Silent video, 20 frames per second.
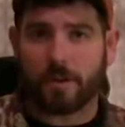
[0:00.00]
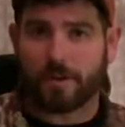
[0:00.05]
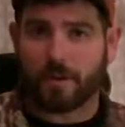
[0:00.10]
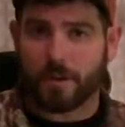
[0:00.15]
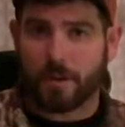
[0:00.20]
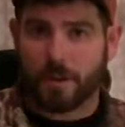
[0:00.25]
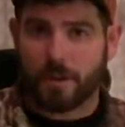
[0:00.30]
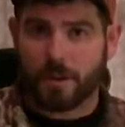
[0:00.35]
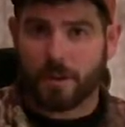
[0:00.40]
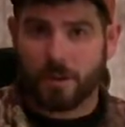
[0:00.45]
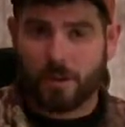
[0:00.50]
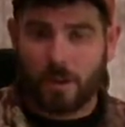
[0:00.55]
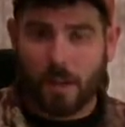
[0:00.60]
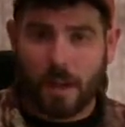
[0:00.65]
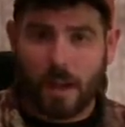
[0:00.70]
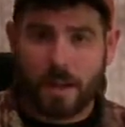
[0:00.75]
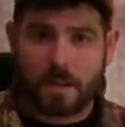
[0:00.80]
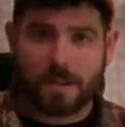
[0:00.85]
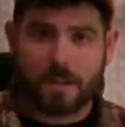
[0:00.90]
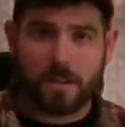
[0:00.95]
and traditional
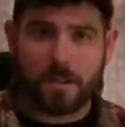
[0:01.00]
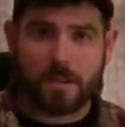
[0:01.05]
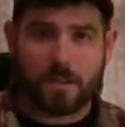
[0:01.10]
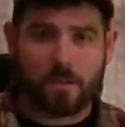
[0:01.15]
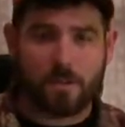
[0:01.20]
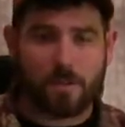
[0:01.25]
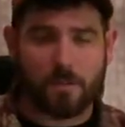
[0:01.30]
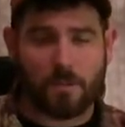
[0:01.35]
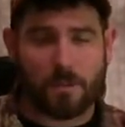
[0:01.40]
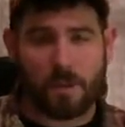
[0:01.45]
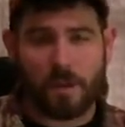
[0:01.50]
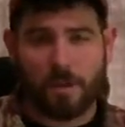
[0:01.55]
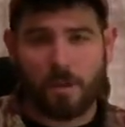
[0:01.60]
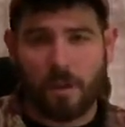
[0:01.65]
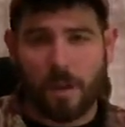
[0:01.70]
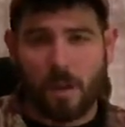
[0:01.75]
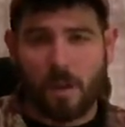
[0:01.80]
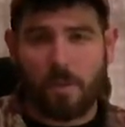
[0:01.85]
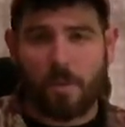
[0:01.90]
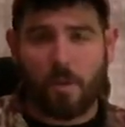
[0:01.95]
classes. Those will
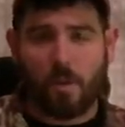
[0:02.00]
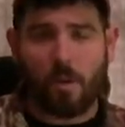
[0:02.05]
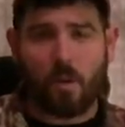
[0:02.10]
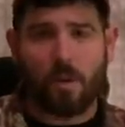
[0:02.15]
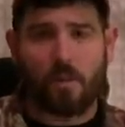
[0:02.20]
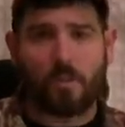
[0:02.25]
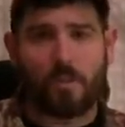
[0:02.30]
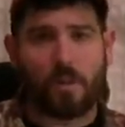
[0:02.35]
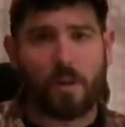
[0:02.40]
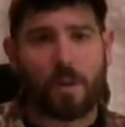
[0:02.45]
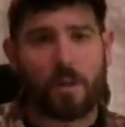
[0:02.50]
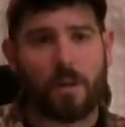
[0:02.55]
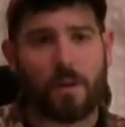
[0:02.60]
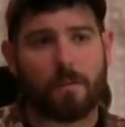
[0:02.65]
be more of